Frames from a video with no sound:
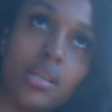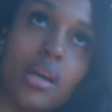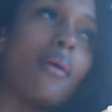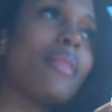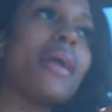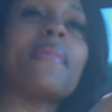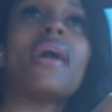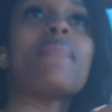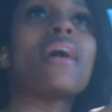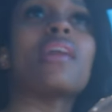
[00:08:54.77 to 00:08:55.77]
I'm like,
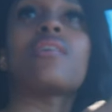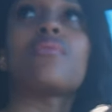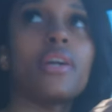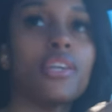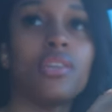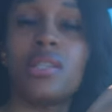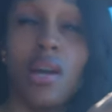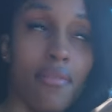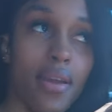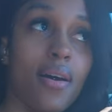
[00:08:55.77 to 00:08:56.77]
ma'am, I gotta go to work, you need to
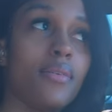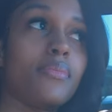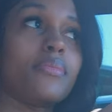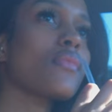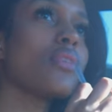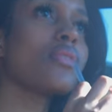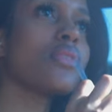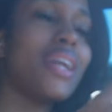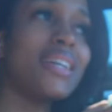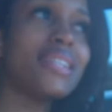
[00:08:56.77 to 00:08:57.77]
hurry up.
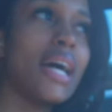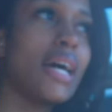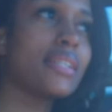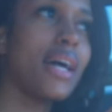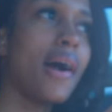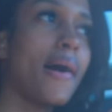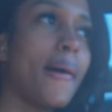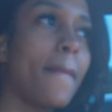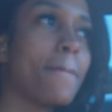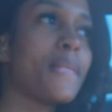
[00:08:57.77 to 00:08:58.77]
So that's that.
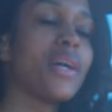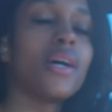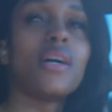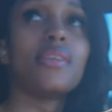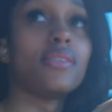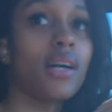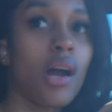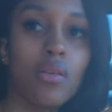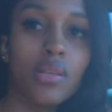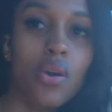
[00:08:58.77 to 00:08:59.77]

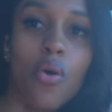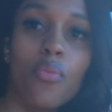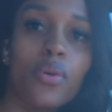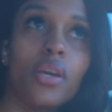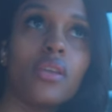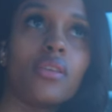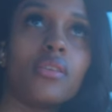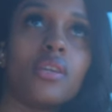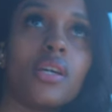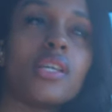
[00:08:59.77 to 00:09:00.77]
Zara wasn't open.
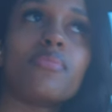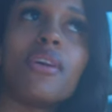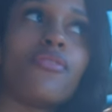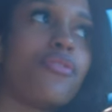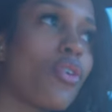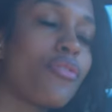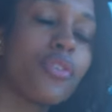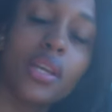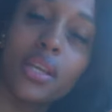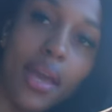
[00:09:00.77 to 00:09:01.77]
It's been 4
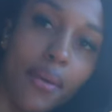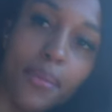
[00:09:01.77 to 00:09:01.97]
freaking damn